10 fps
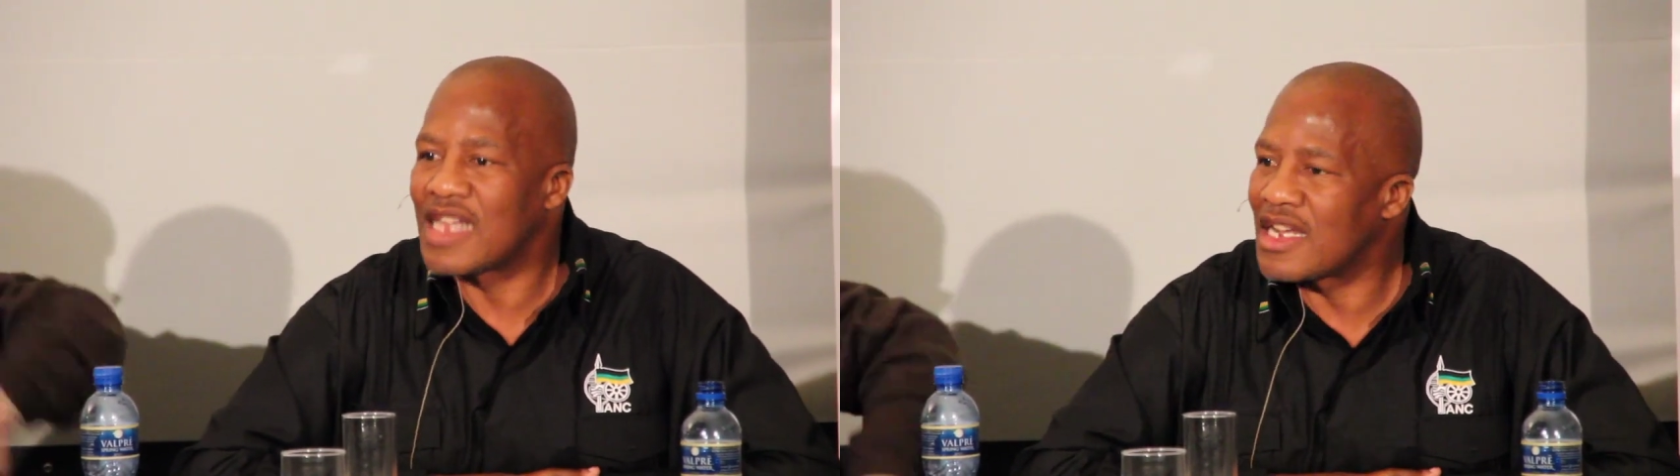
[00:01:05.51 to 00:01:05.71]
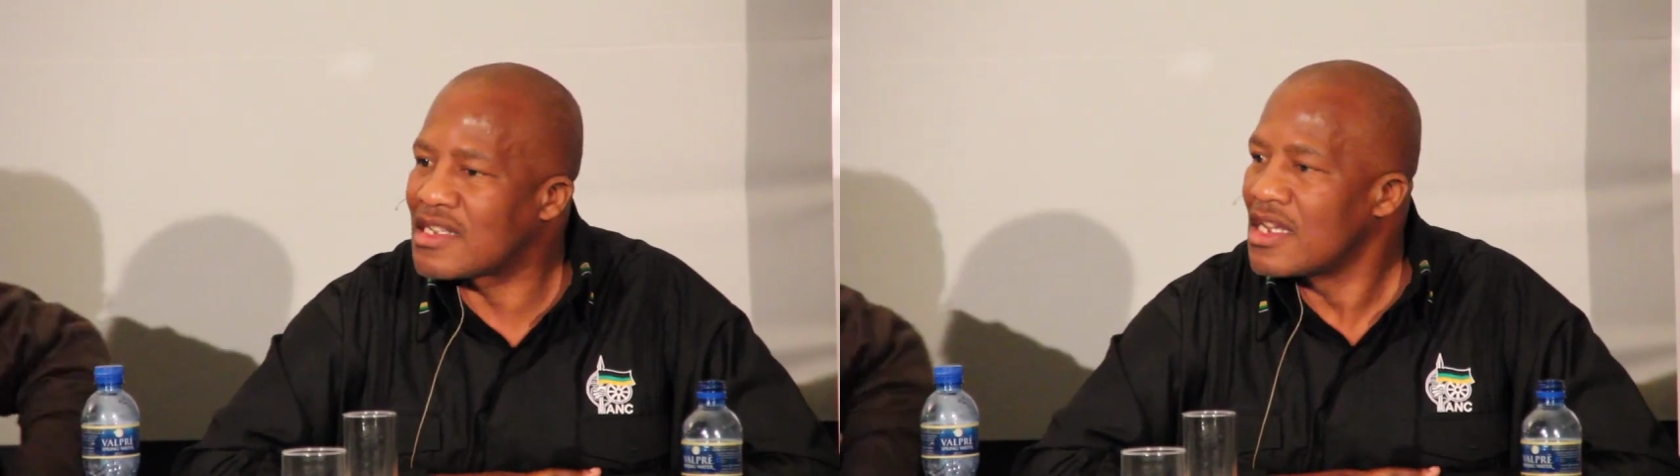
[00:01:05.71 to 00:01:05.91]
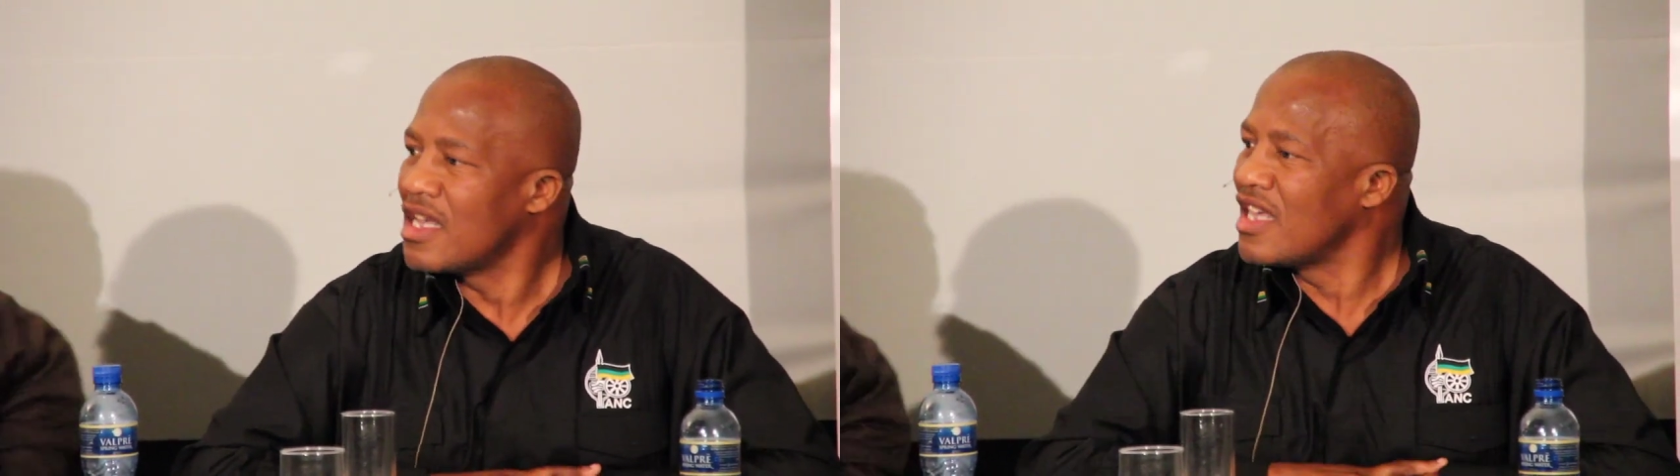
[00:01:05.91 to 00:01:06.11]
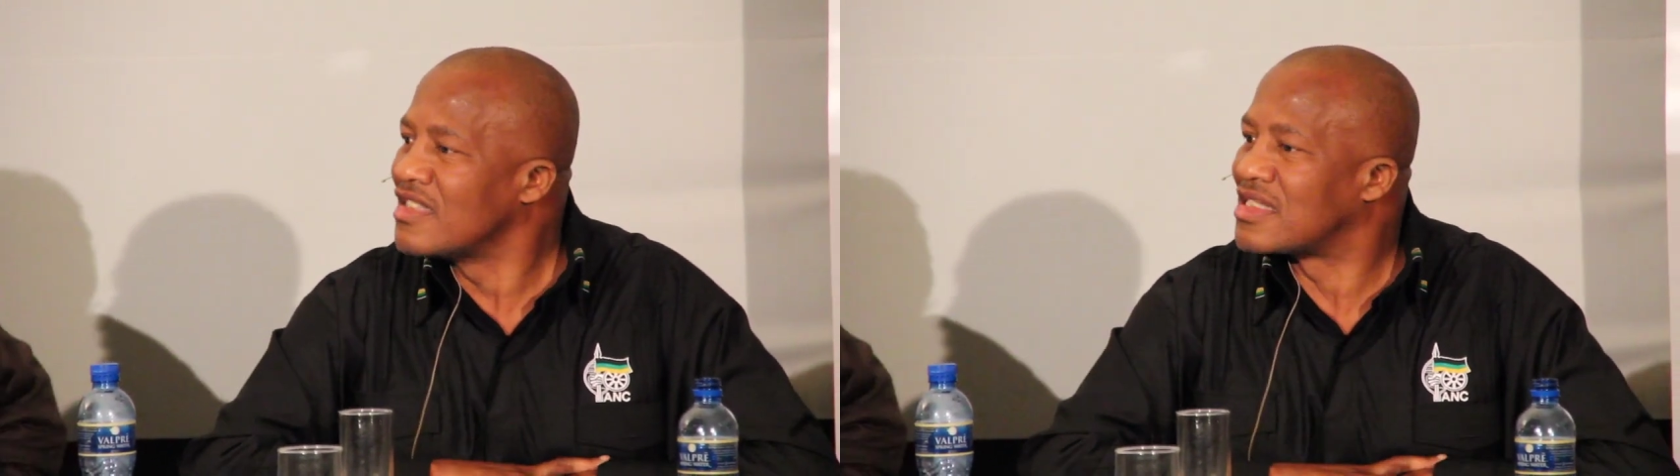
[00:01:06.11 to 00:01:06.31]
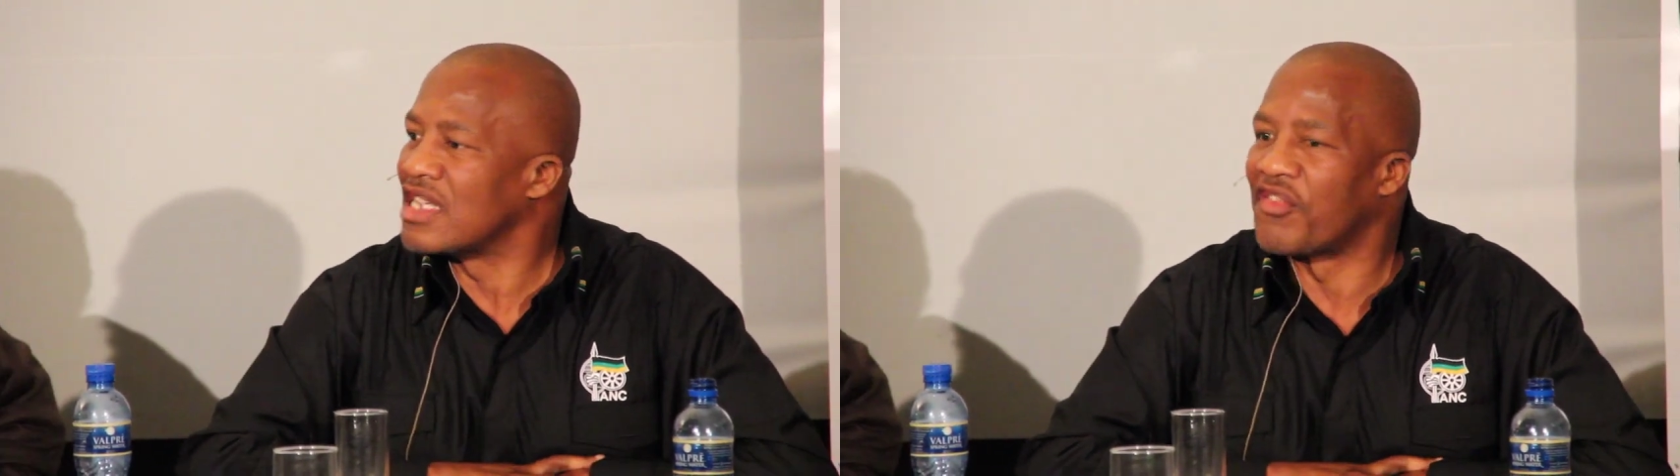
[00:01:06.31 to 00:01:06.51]
said
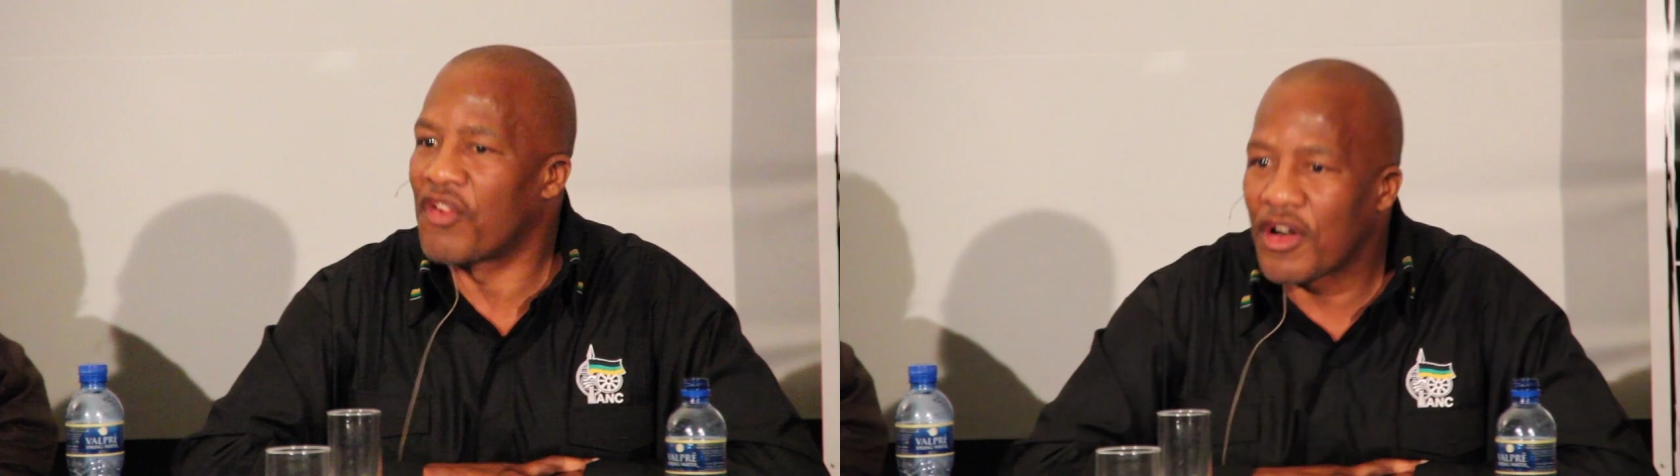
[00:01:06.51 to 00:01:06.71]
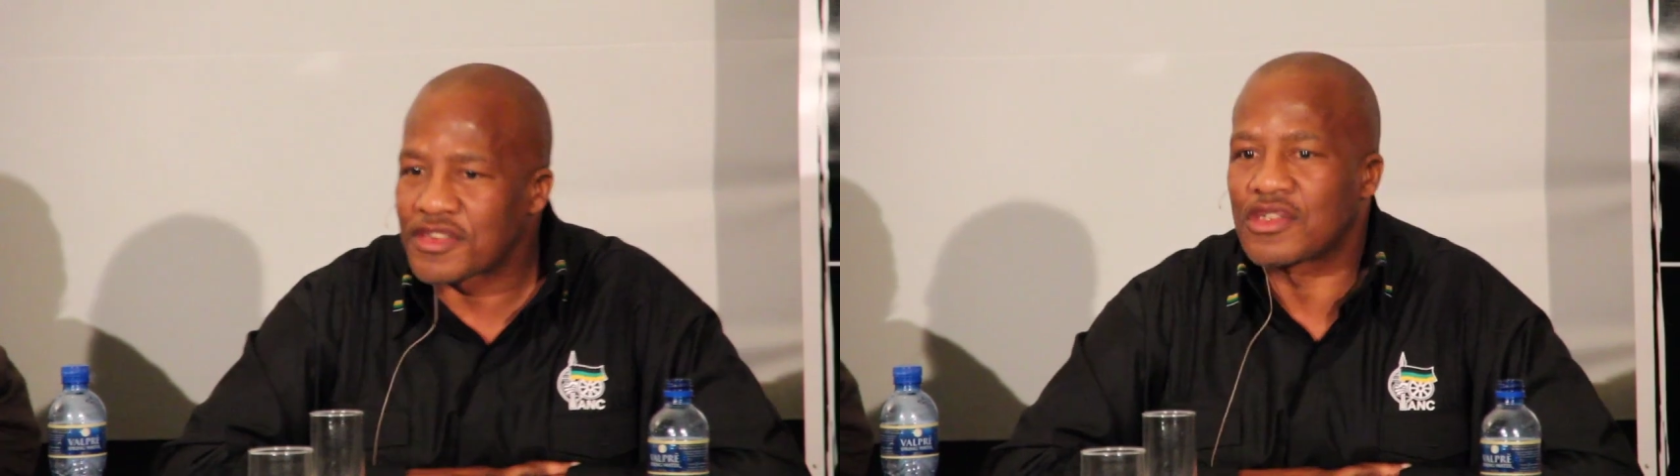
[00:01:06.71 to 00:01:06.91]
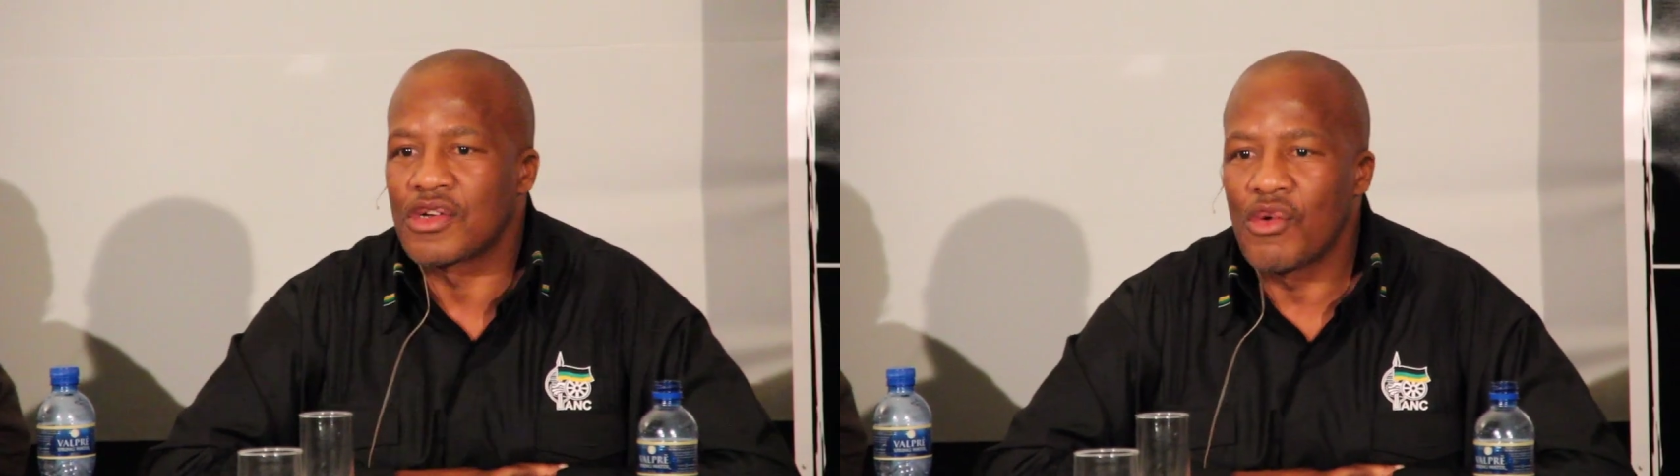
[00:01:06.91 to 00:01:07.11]
is divorced